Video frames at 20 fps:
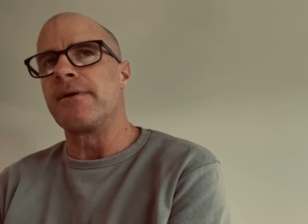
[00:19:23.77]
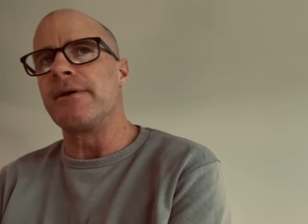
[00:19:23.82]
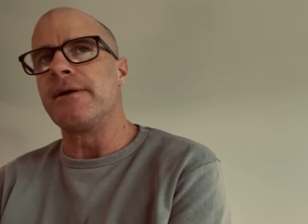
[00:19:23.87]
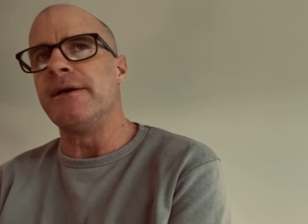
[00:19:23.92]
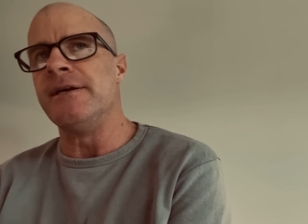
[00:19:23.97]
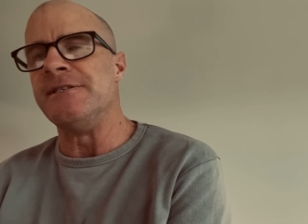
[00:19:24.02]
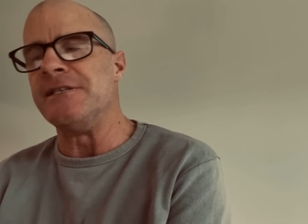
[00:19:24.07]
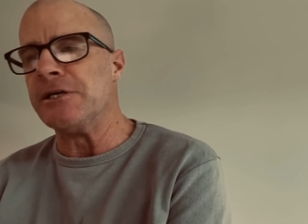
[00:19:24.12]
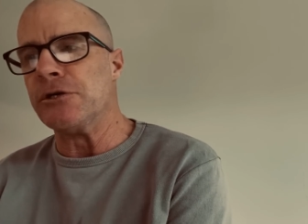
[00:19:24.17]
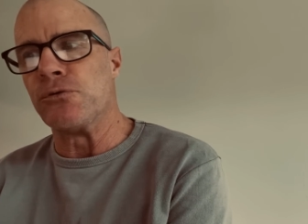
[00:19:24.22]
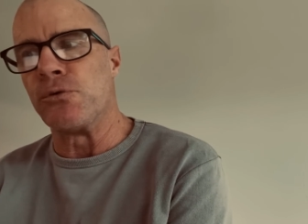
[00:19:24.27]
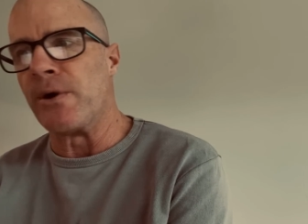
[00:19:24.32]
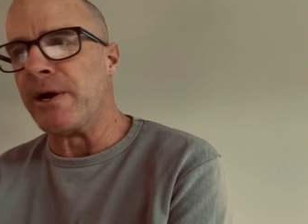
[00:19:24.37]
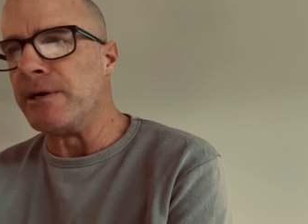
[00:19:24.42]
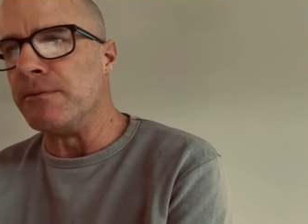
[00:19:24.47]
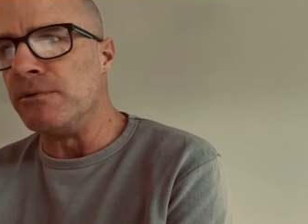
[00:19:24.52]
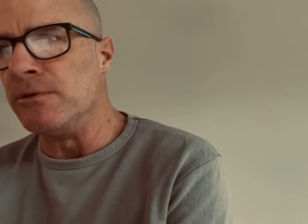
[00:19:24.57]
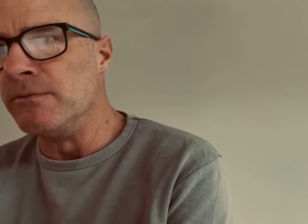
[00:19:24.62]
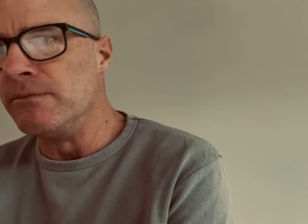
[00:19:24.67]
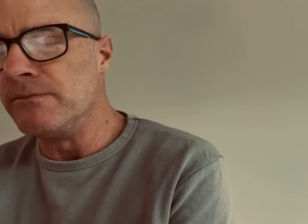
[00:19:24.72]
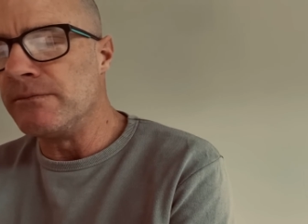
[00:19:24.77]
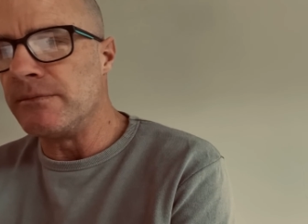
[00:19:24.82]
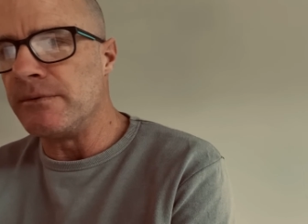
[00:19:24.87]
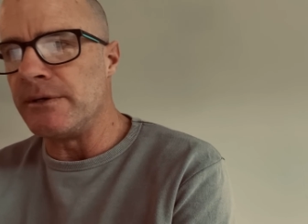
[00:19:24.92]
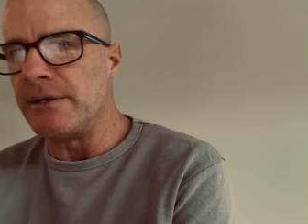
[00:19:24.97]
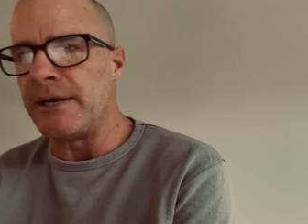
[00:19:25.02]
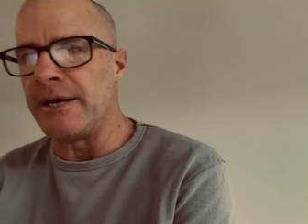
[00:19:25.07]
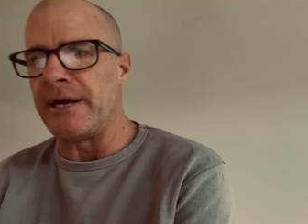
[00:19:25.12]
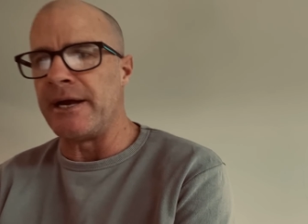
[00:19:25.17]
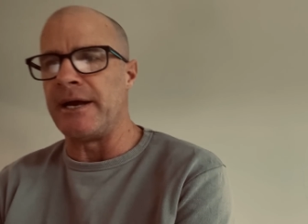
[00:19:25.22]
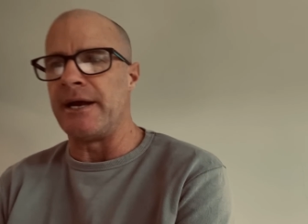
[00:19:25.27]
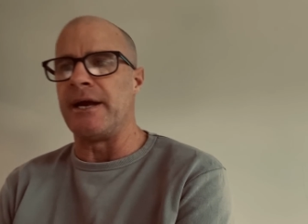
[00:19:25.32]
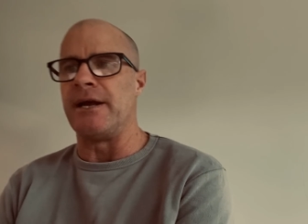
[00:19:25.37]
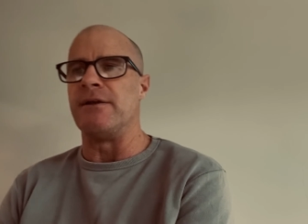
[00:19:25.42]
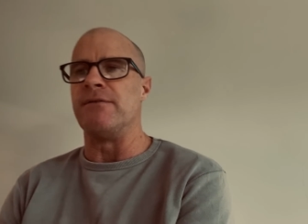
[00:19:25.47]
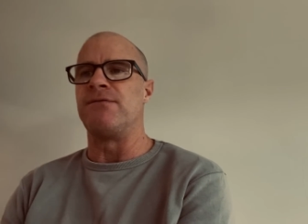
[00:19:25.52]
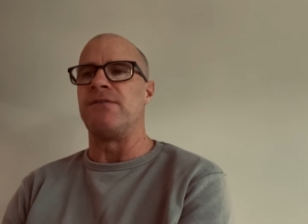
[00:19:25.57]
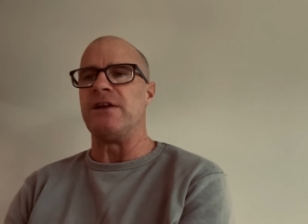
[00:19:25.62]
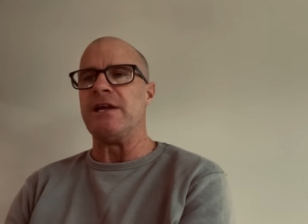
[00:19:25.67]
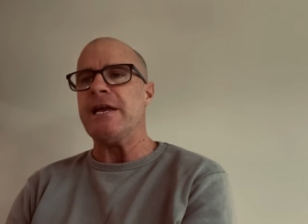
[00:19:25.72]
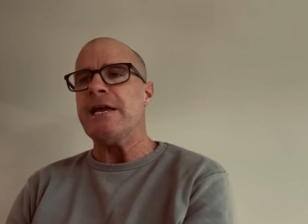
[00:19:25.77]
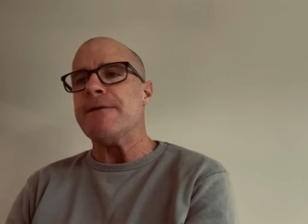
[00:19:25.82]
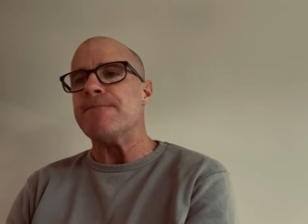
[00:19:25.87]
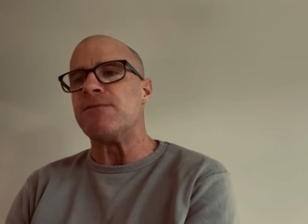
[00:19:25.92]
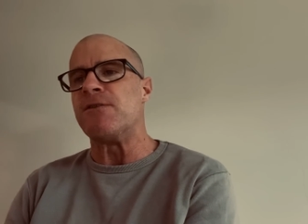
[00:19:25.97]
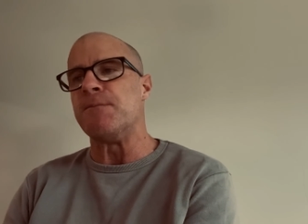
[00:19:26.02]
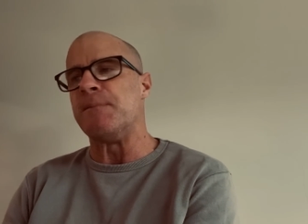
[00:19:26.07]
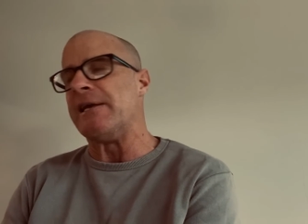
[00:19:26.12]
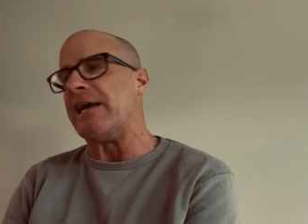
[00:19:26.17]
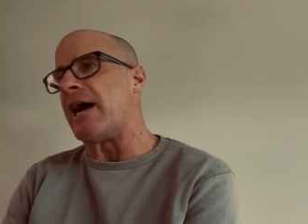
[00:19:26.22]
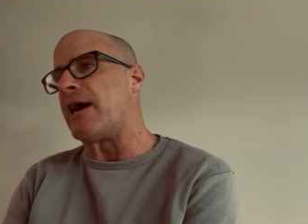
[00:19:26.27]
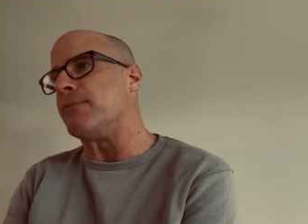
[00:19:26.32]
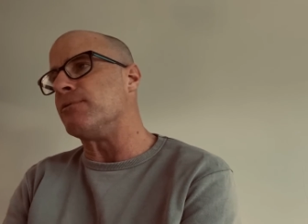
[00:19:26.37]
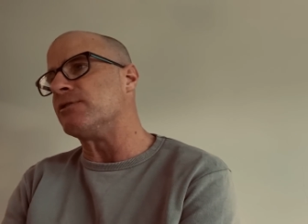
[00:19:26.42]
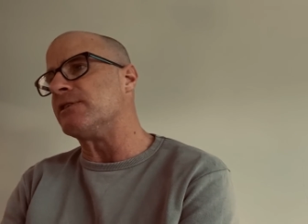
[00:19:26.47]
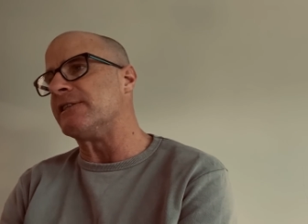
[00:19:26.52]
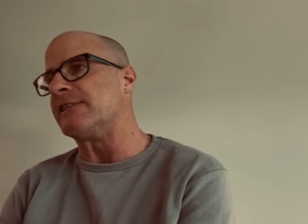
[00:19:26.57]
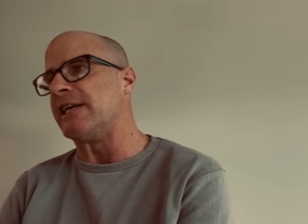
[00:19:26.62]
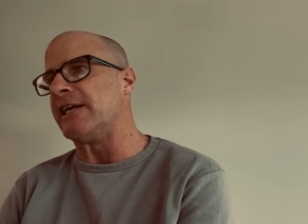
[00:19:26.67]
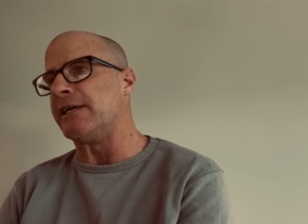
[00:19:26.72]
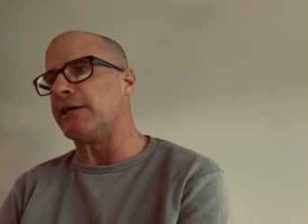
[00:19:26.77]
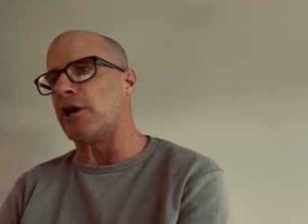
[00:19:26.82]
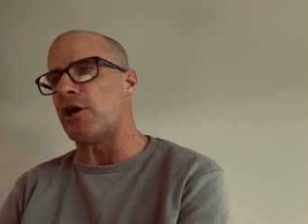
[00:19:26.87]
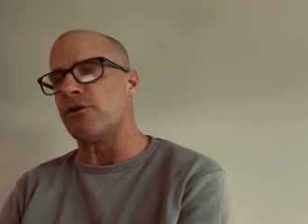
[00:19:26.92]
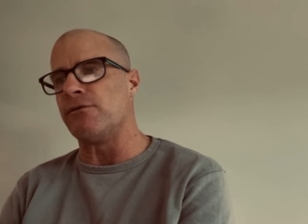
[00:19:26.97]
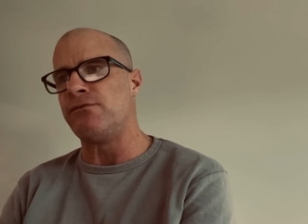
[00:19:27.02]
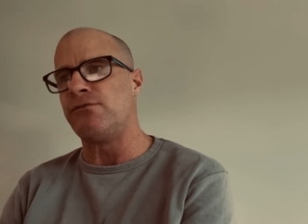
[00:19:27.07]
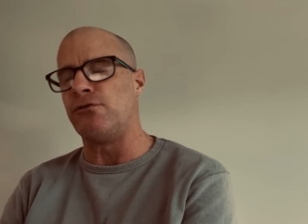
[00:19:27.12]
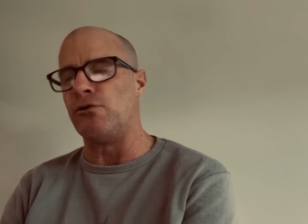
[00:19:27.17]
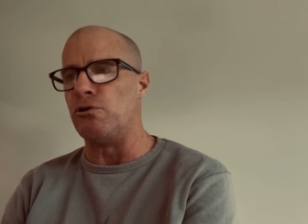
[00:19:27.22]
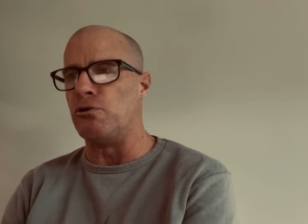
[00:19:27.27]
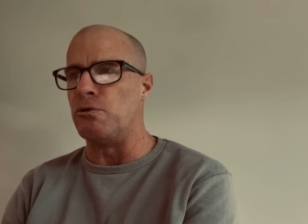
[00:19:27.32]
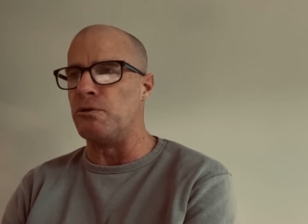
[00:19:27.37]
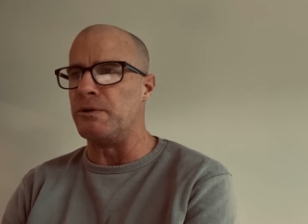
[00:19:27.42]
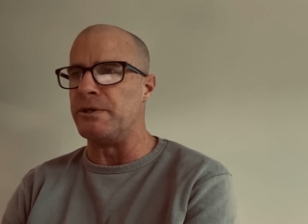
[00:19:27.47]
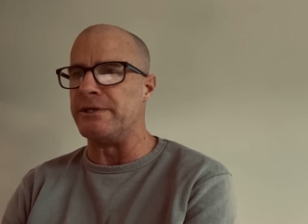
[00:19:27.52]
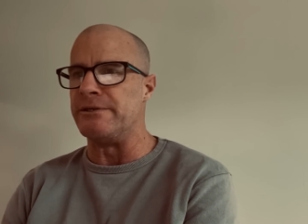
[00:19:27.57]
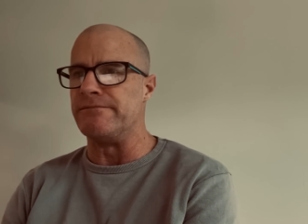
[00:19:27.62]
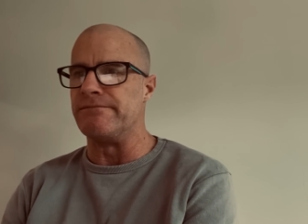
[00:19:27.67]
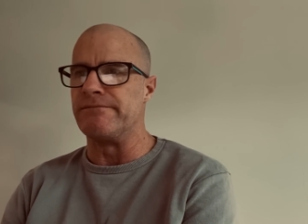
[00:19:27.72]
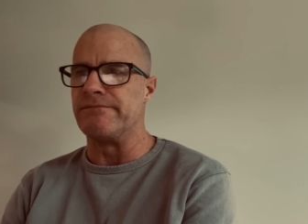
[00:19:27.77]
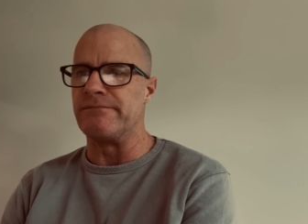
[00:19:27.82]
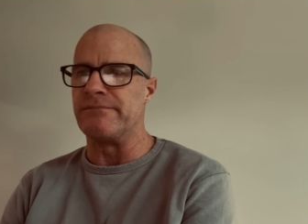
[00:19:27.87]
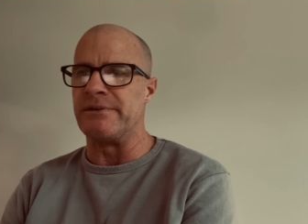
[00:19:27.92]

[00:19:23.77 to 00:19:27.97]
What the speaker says: is incredible. And for him to be able to then go forward